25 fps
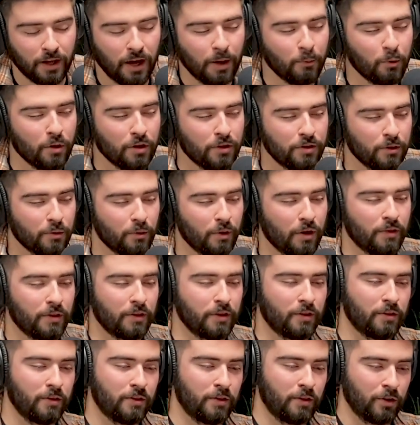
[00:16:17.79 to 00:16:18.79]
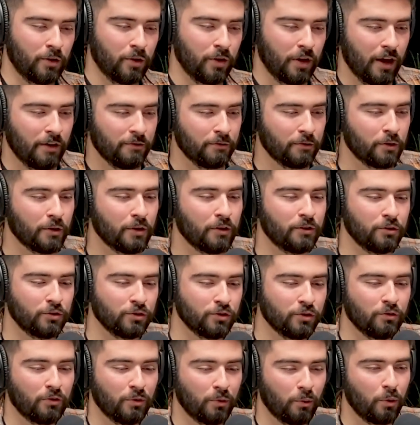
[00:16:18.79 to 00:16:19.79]
I'm with you on the good effort, and you
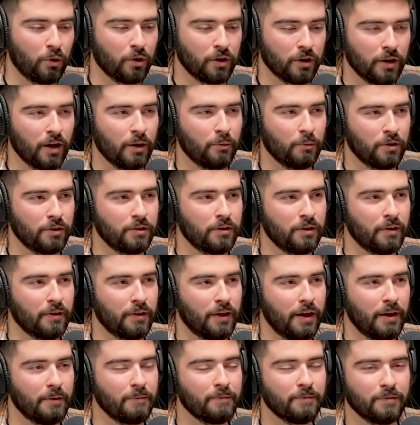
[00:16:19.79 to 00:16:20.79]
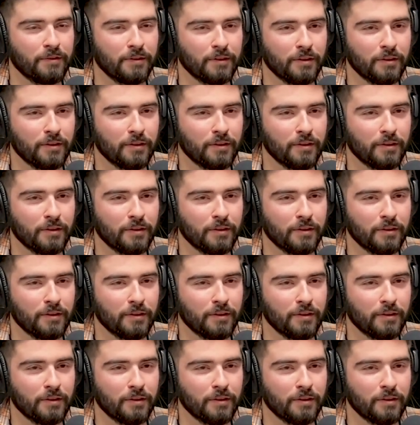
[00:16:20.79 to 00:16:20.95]
should reward it. I'm with you on that.